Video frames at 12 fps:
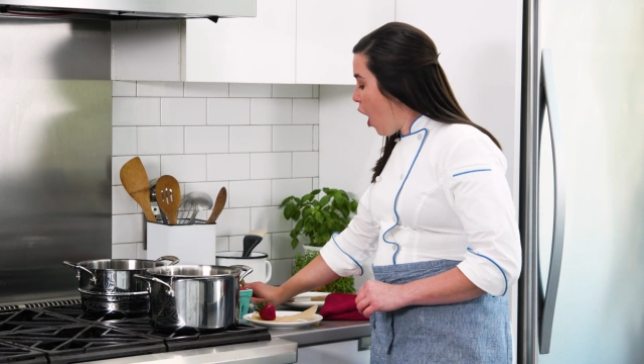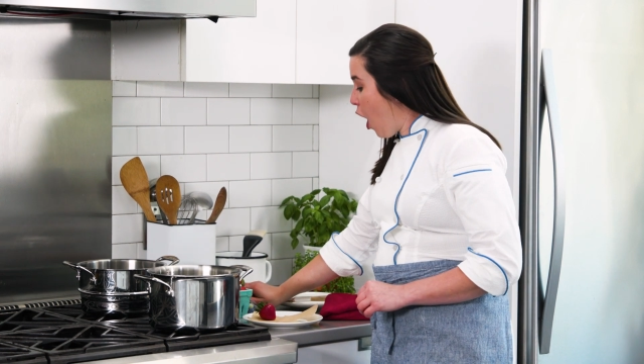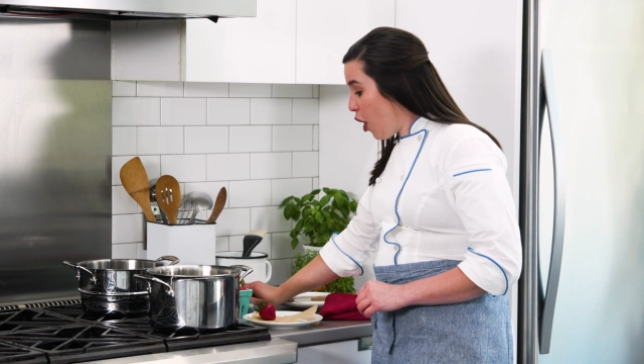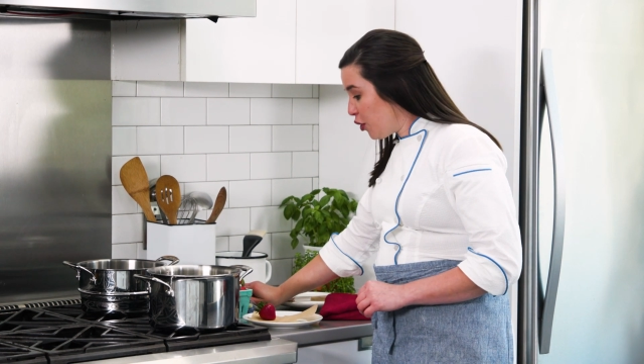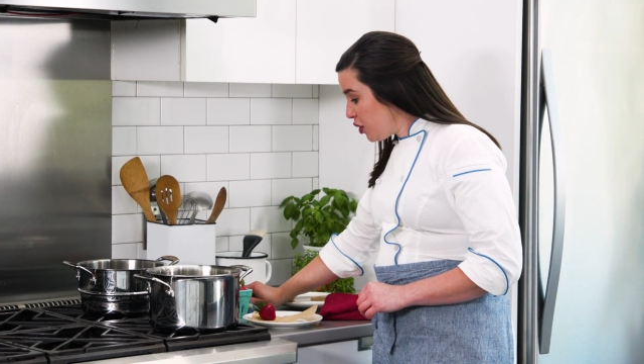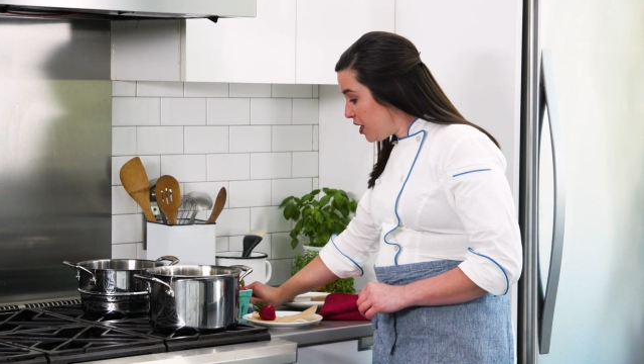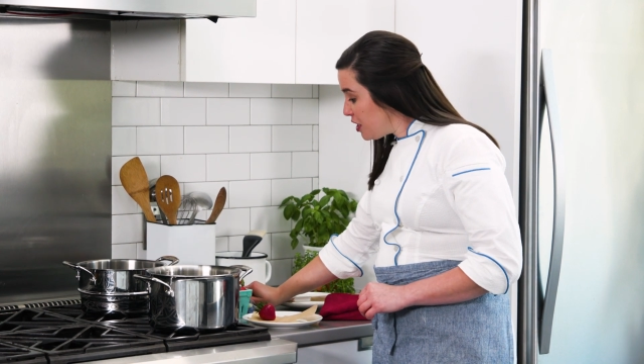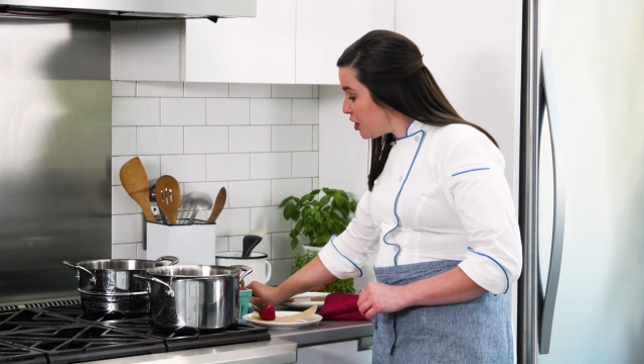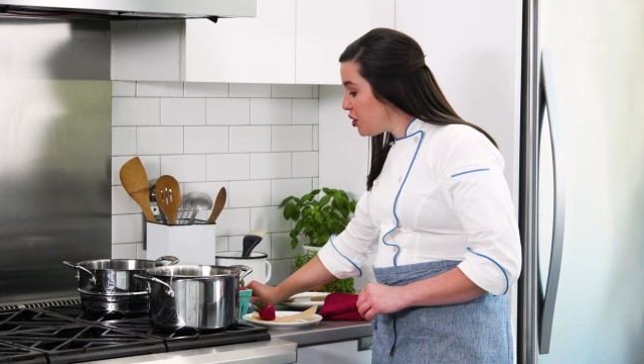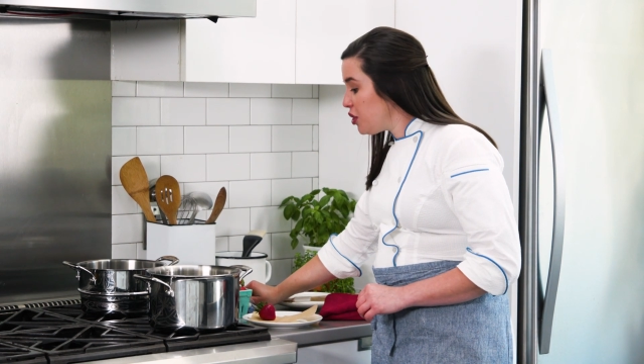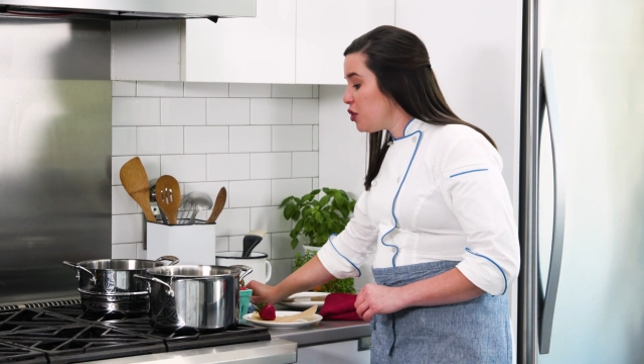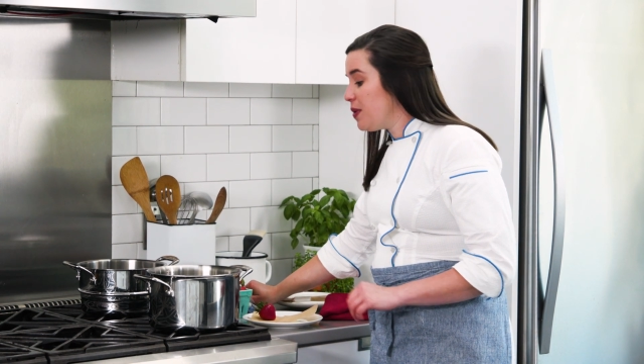All you need
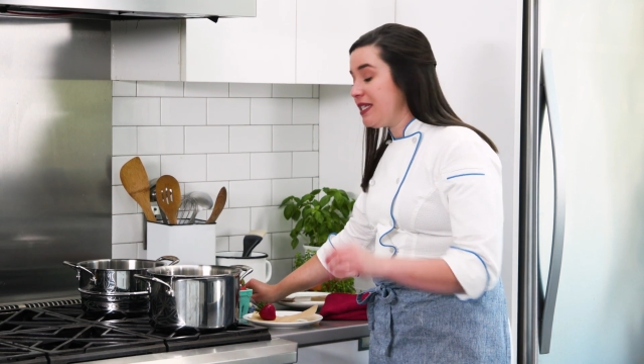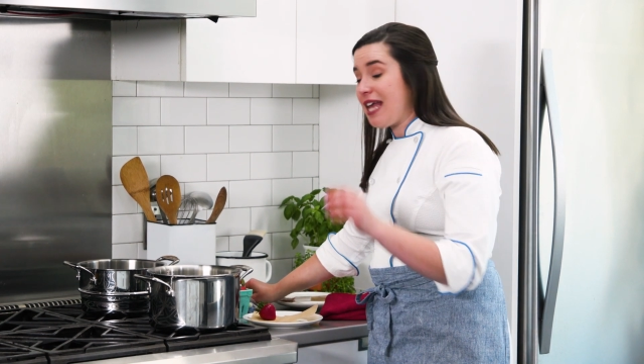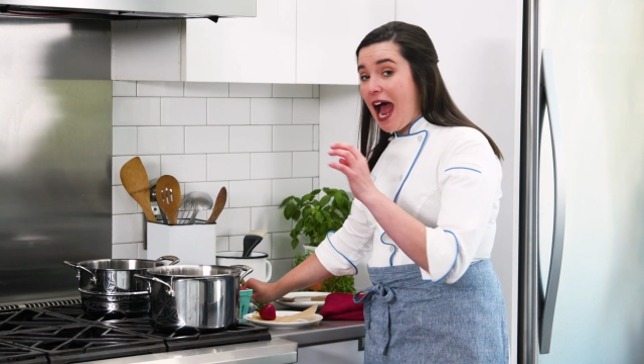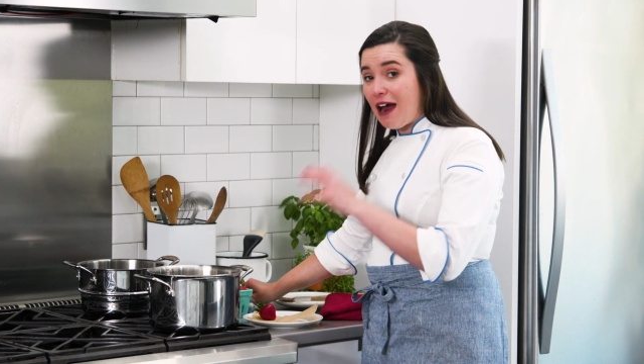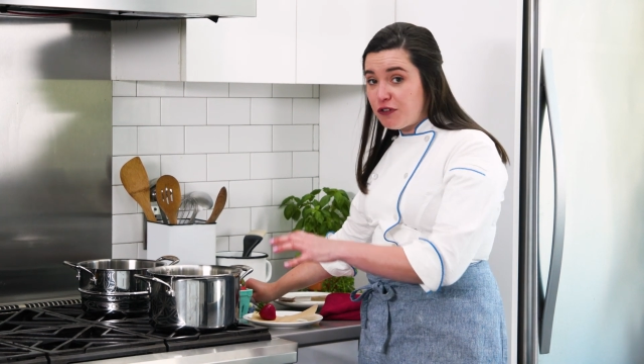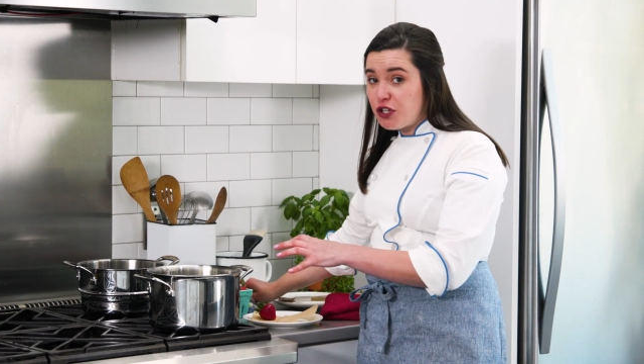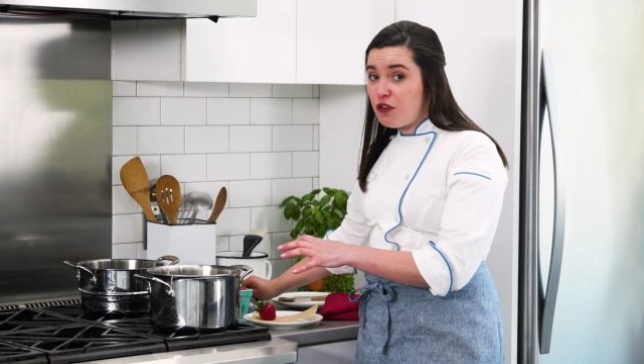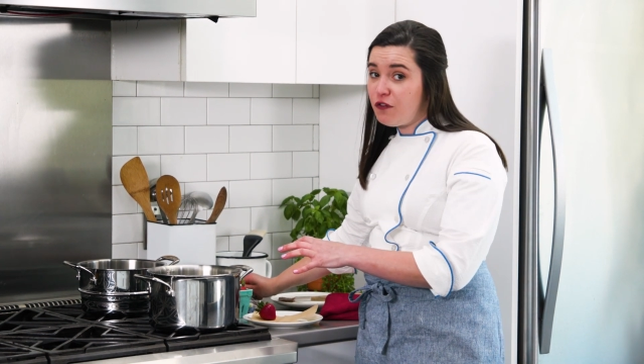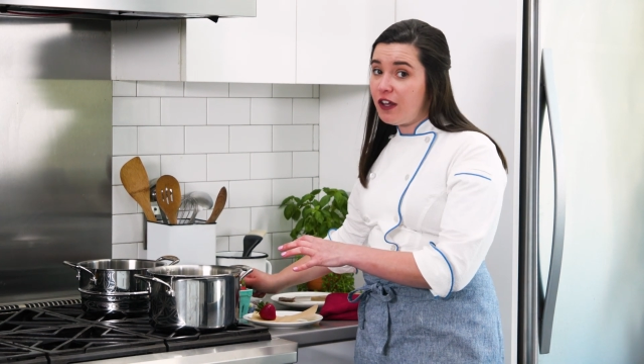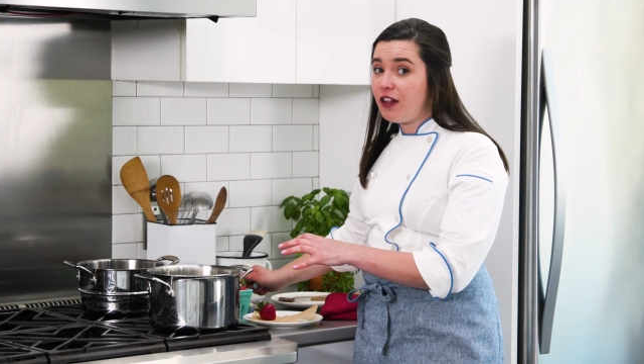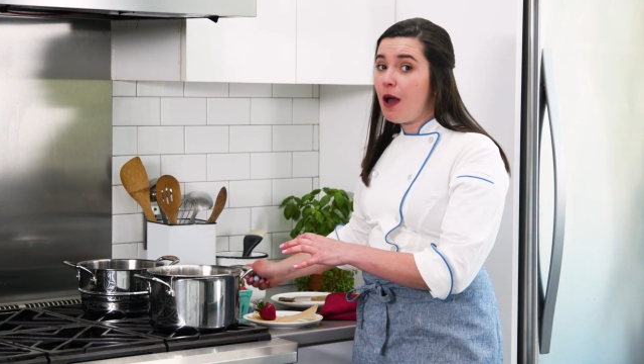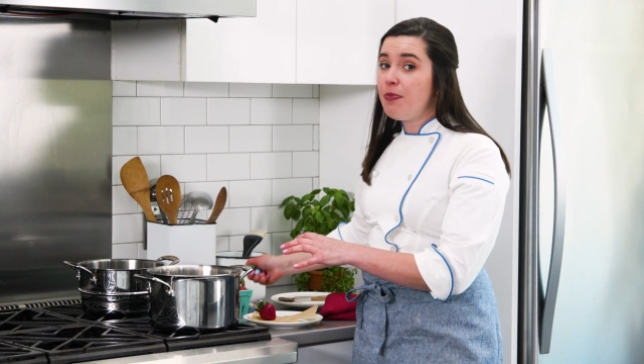to do is, after you
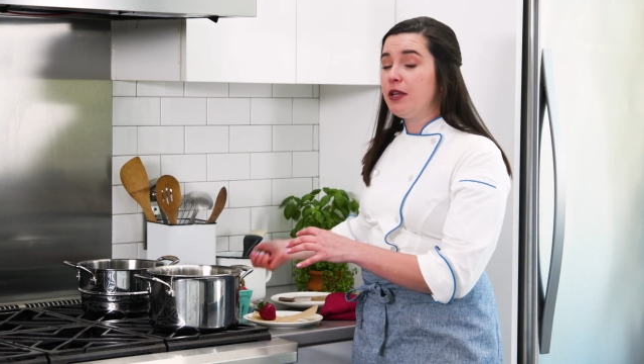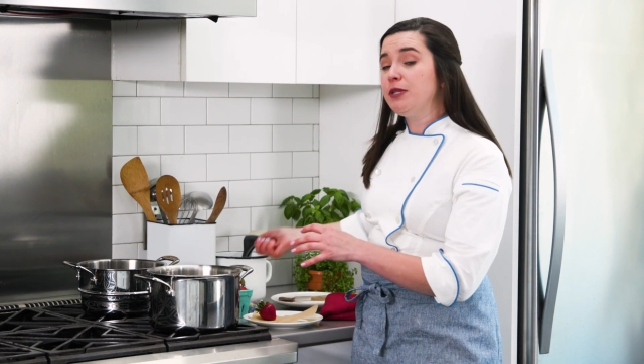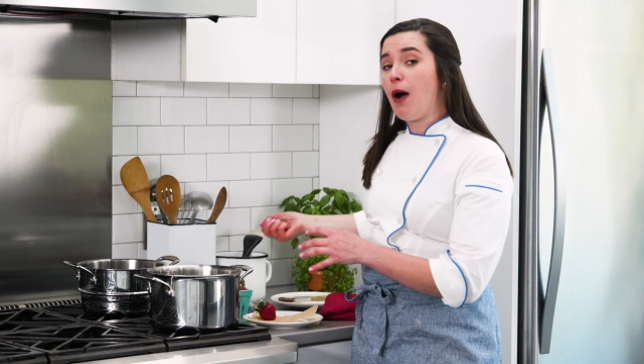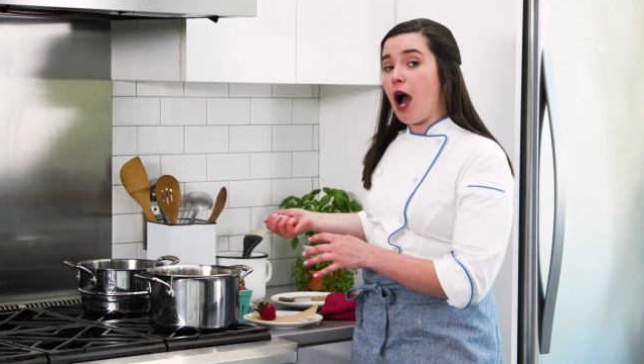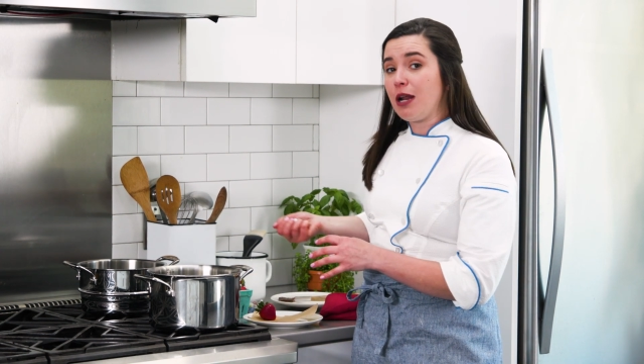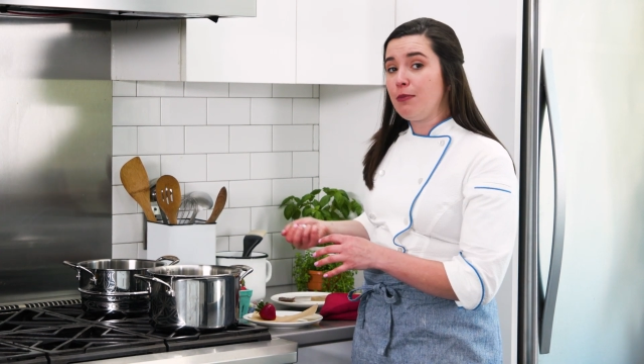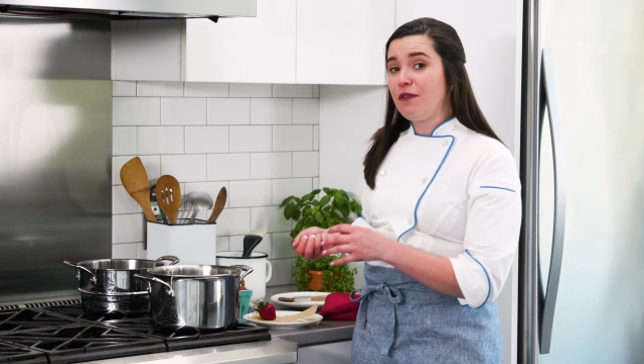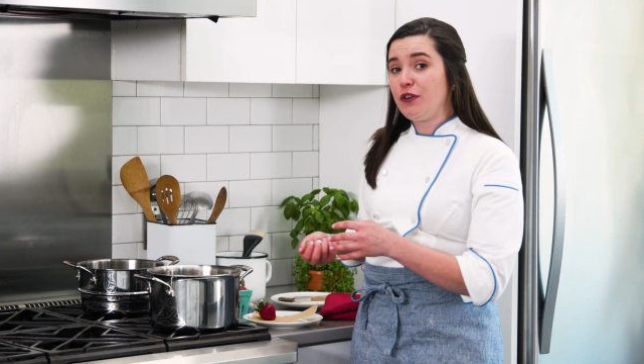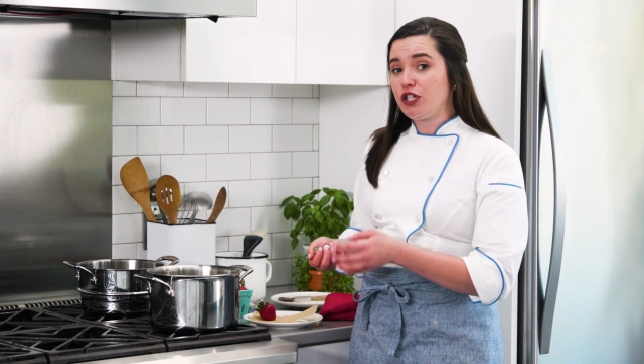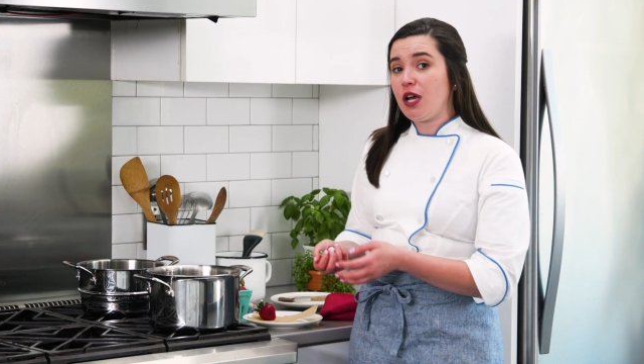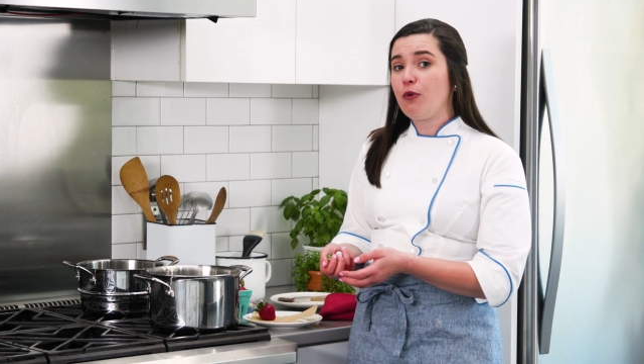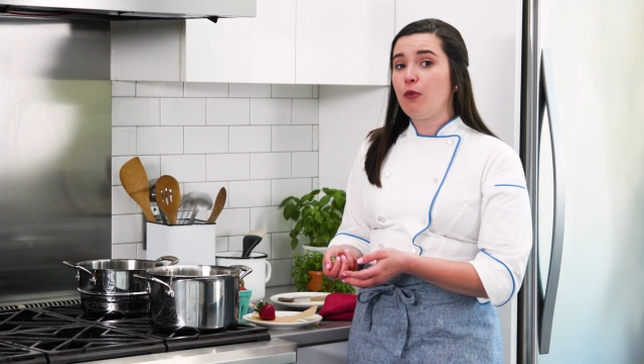fill up the bottom of
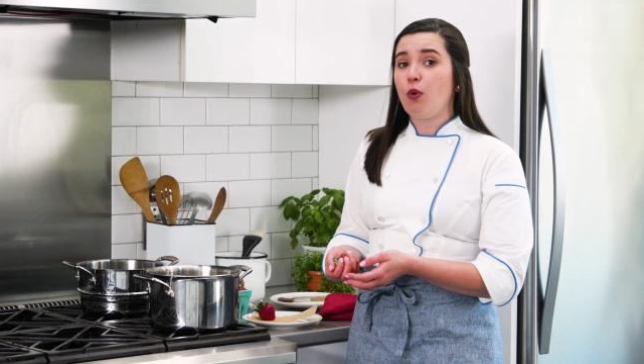your double